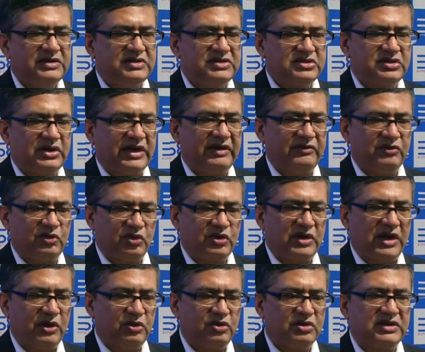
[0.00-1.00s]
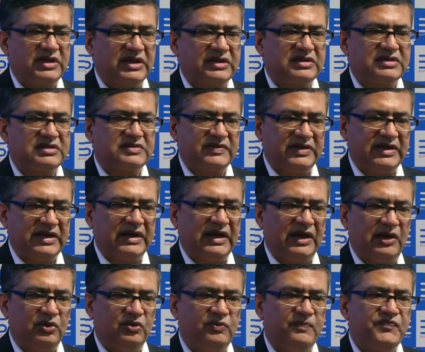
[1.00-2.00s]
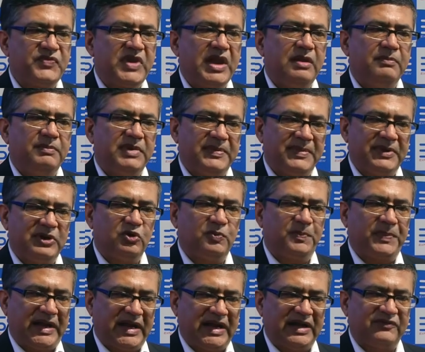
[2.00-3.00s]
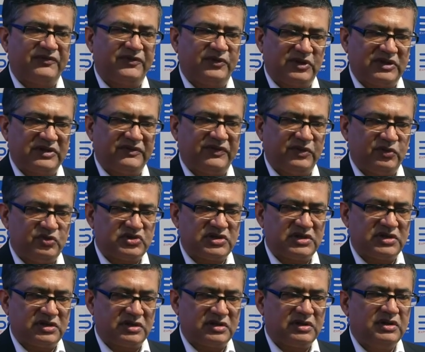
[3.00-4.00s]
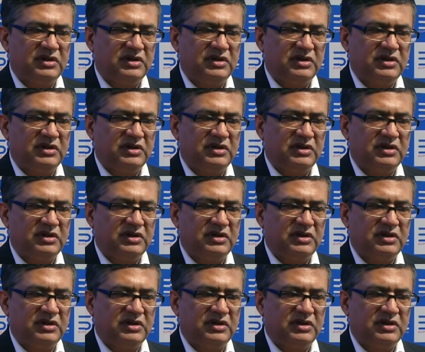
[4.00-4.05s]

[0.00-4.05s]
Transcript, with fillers: So I have no doubt that this will allow people to plan for the future.